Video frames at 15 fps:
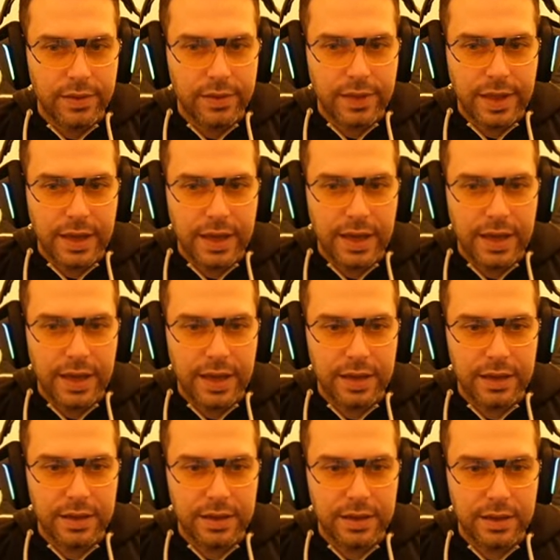
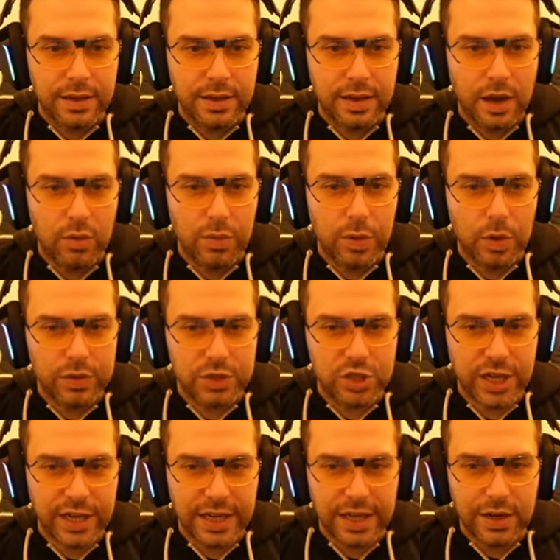Then how about
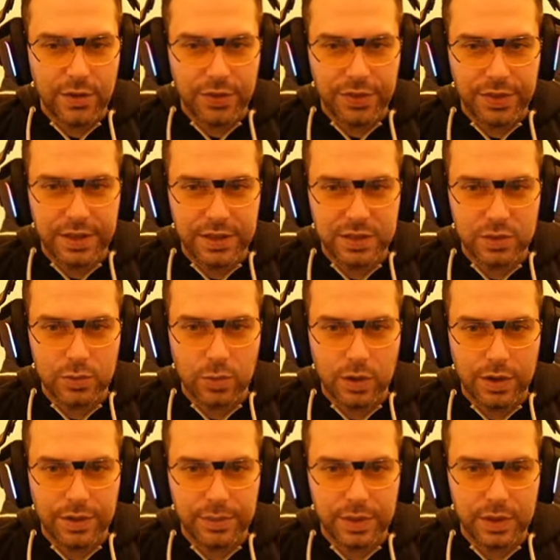checking out this
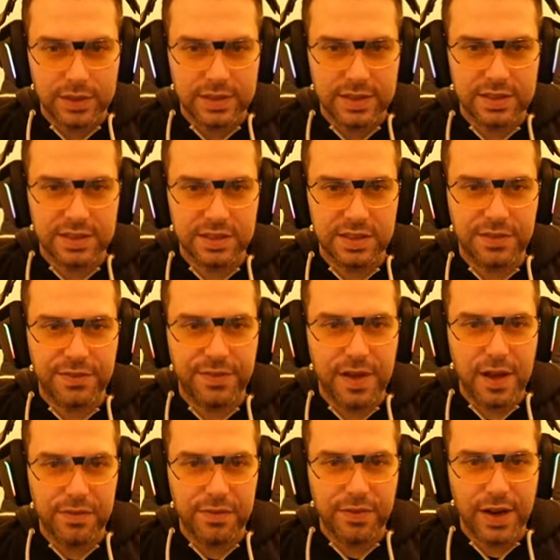one, because this is a fair
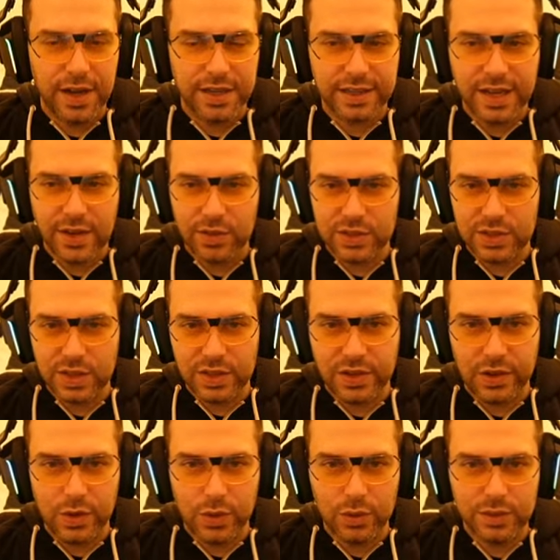fight, levels are
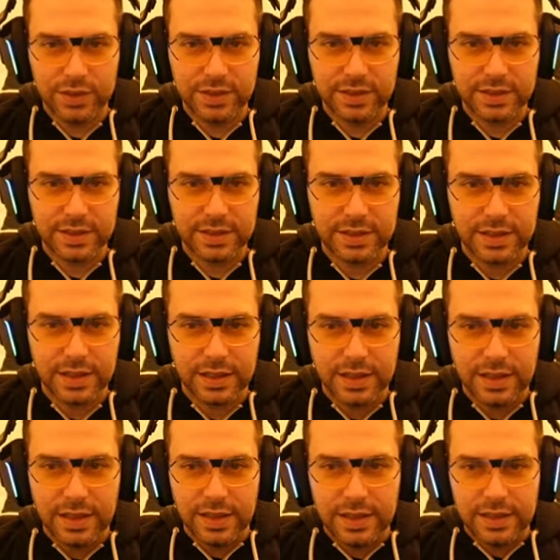close.
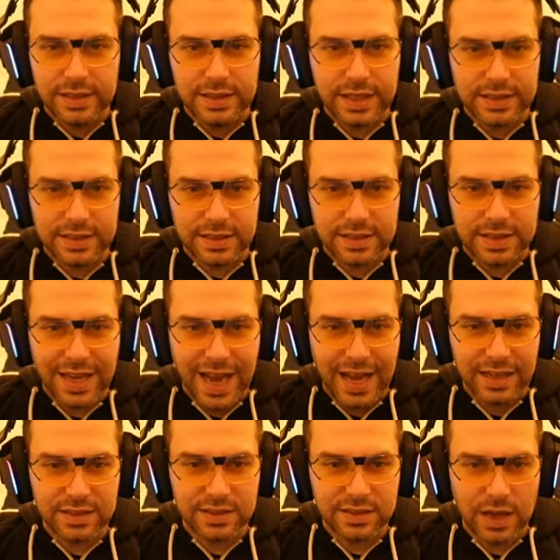He has a Tank
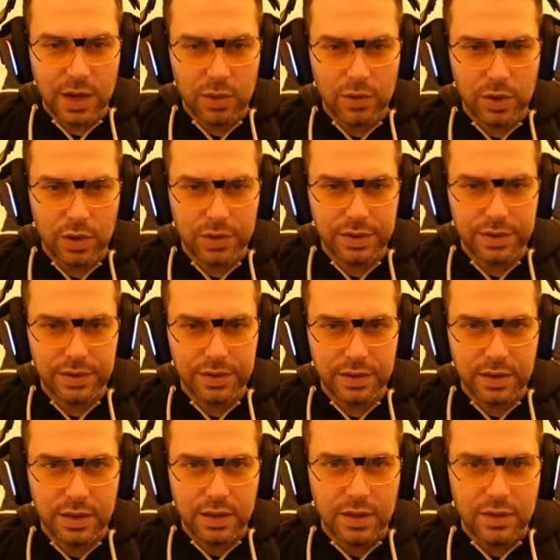Sauron
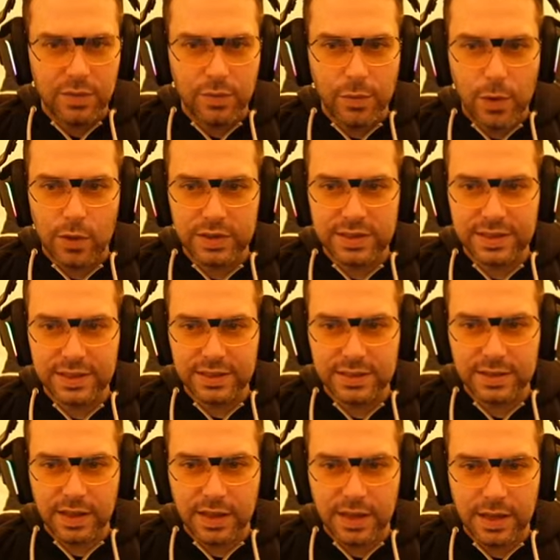
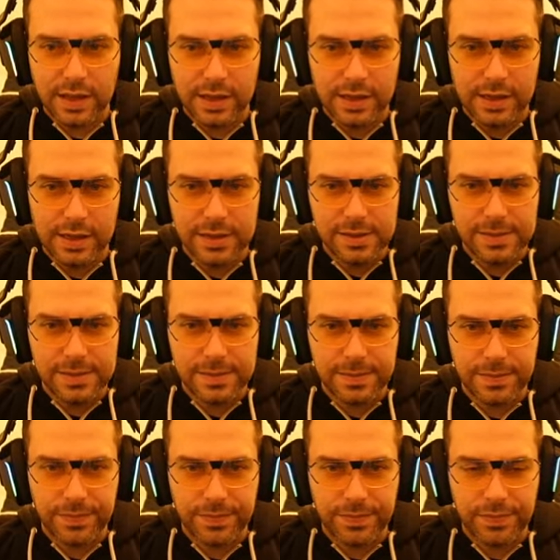versus a
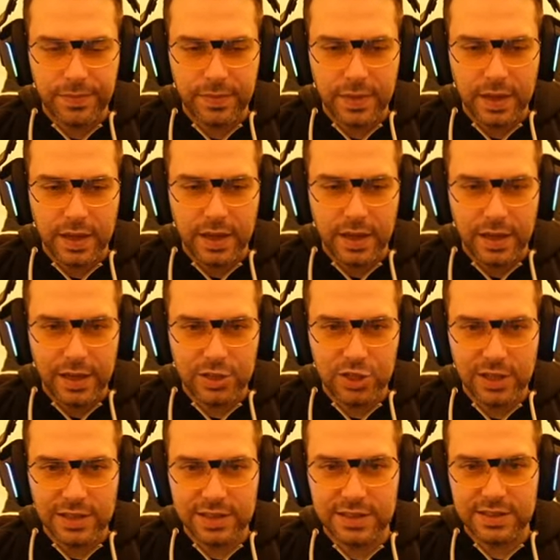
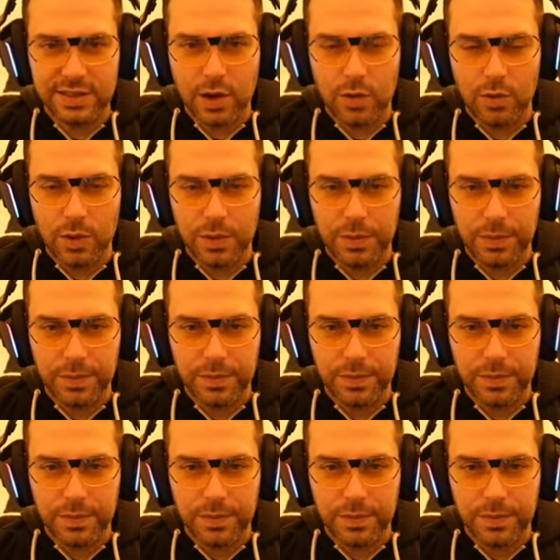Agility Sauron.